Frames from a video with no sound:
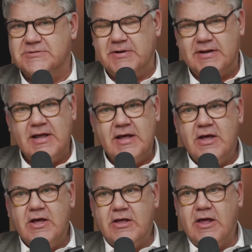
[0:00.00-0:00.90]
But
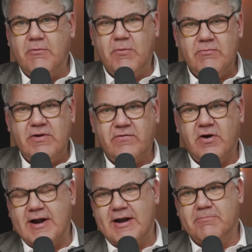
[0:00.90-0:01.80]
when we've
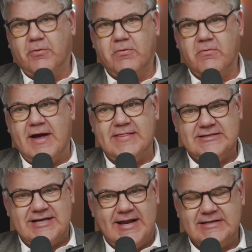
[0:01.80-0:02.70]
got an unemployment rate
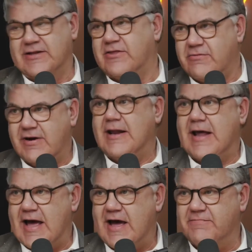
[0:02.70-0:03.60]
that's heading to
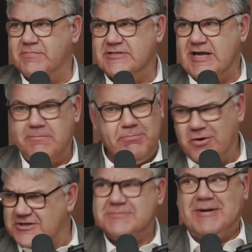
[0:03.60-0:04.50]
3.5%,
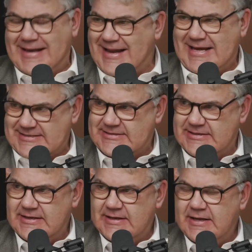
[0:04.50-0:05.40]
possibly less,
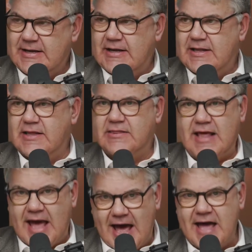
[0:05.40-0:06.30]
that
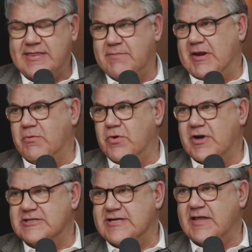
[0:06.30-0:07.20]
there aren't that many
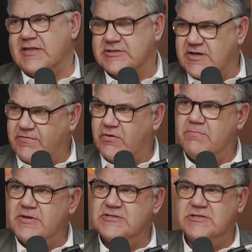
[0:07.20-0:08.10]
workers out there. So if you're a
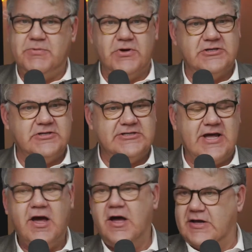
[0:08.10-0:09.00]
business person, you
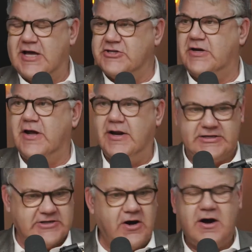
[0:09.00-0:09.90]
say, oh, actually, I
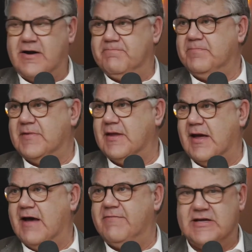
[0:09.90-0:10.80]
need to hire
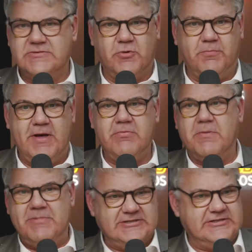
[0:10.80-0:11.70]
half a dozen more people.
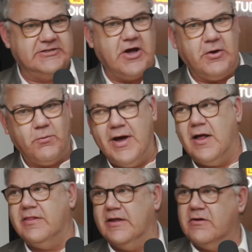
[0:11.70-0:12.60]
My business is going
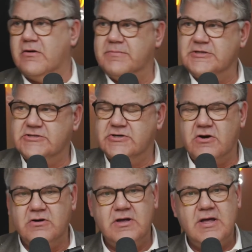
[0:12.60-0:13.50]
well. The economy's
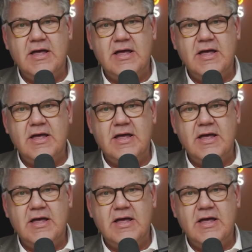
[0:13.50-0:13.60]
strong.